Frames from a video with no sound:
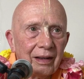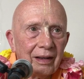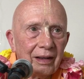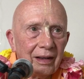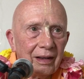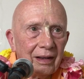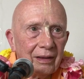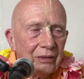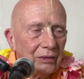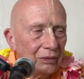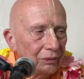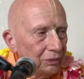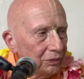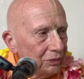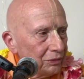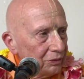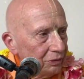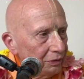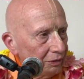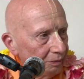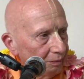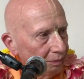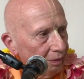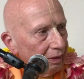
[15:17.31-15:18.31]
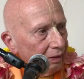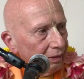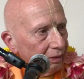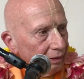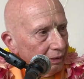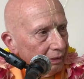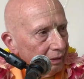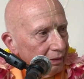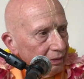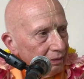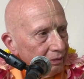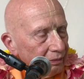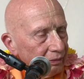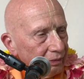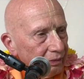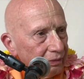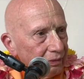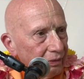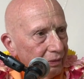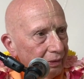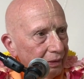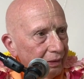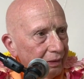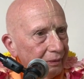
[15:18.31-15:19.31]
and Yudhisthira Maharaj
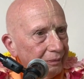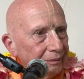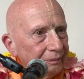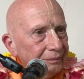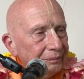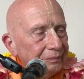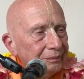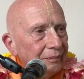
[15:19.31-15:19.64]
was there,